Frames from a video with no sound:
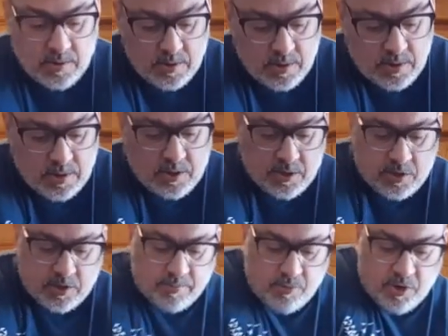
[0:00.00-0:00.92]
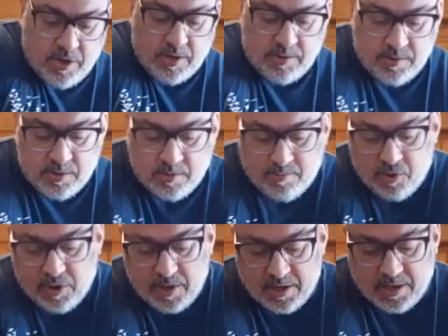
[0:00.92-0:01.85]
and just start bringing
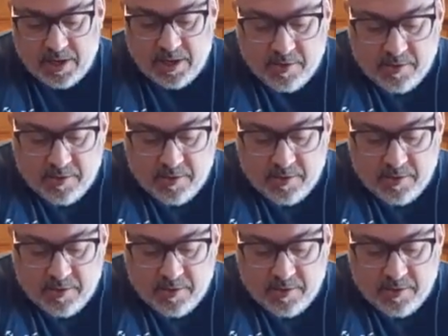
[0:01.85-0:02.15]
it together.